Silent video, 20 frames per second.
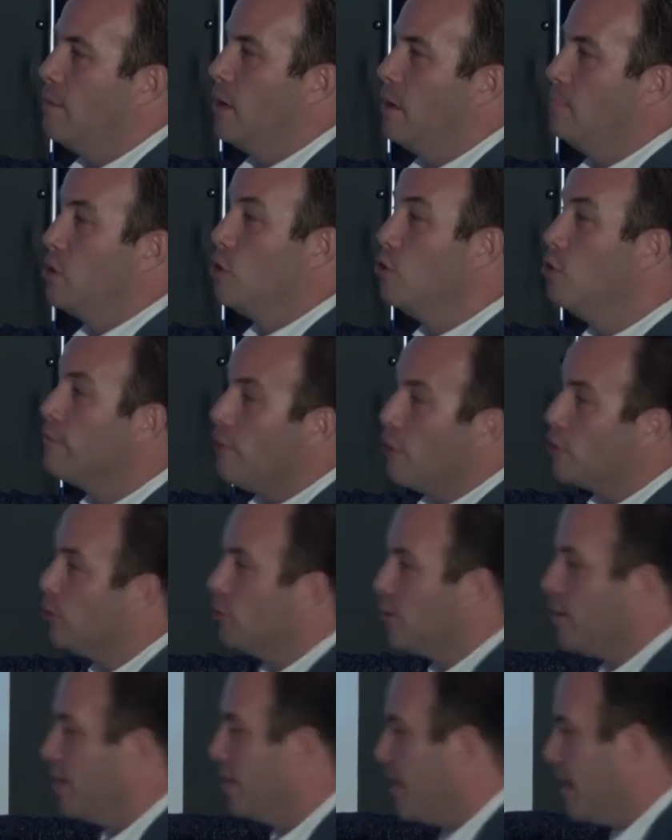
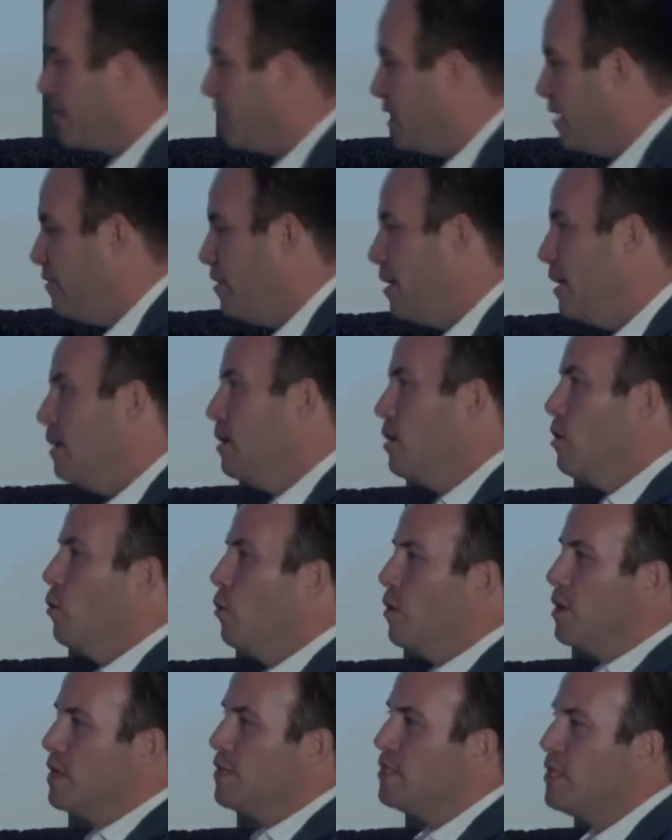Universal connectivity,
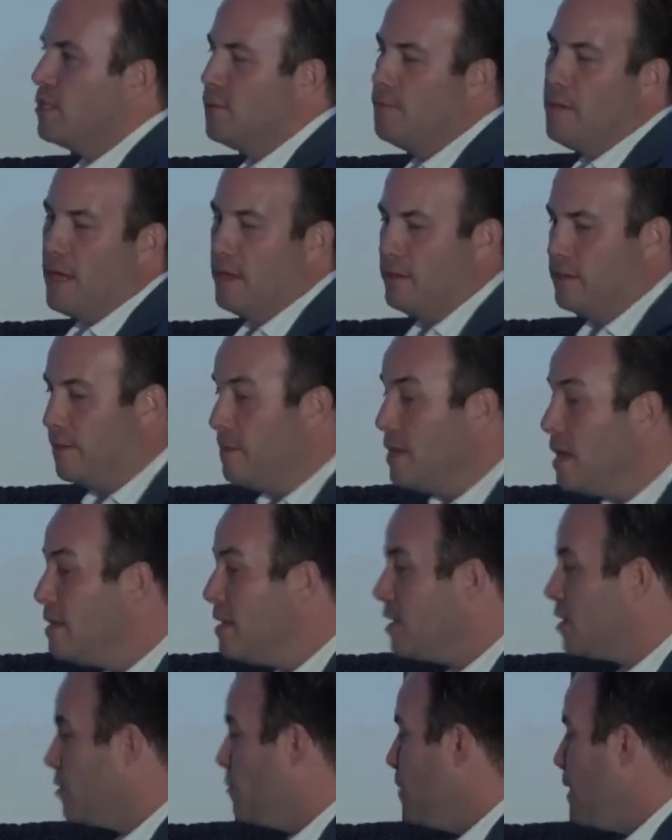what does this mean? To me,
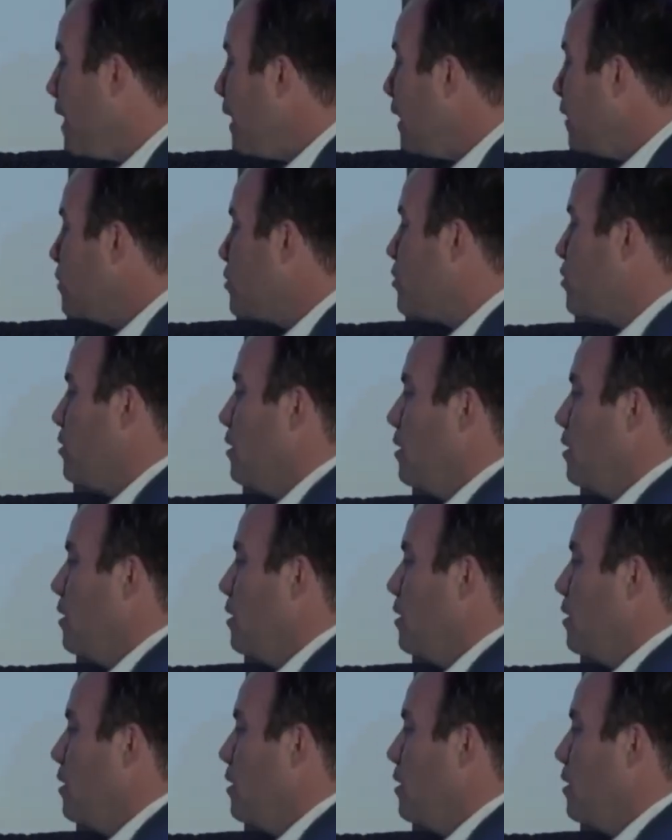this means